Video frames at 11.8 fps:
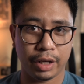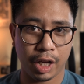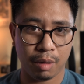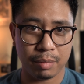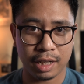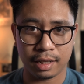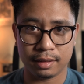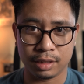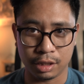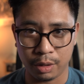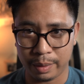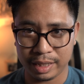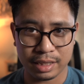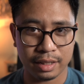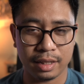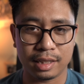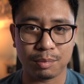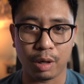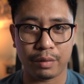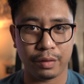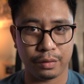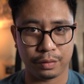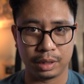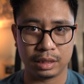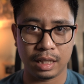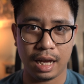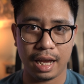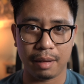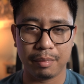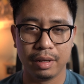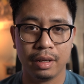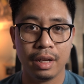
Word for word: you because you're going to this market for the first time.